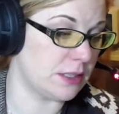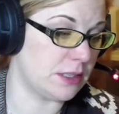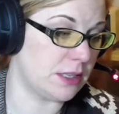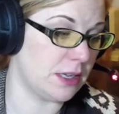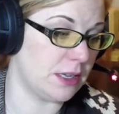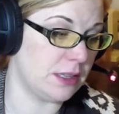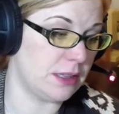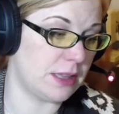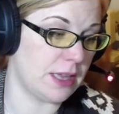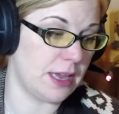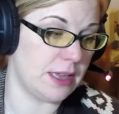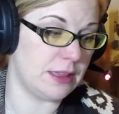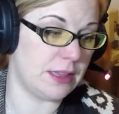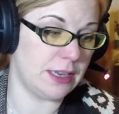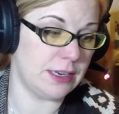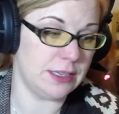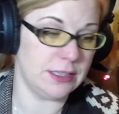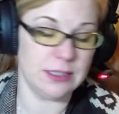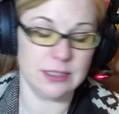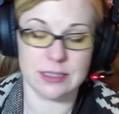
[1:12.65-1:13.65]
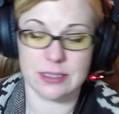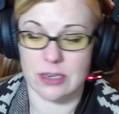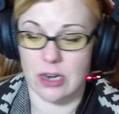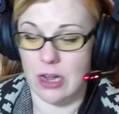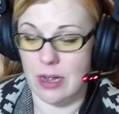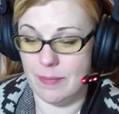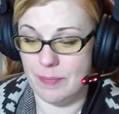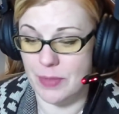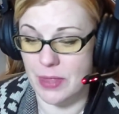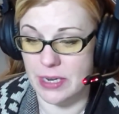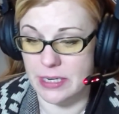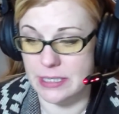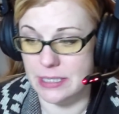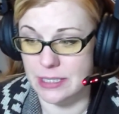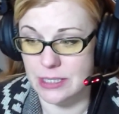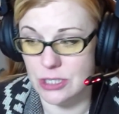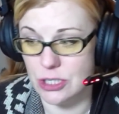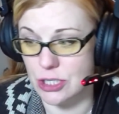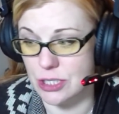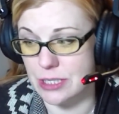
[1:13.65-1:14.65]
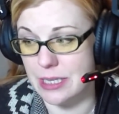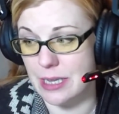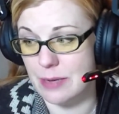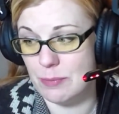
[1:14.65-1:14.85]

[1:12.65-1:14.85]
That they didn't stop. They didn't just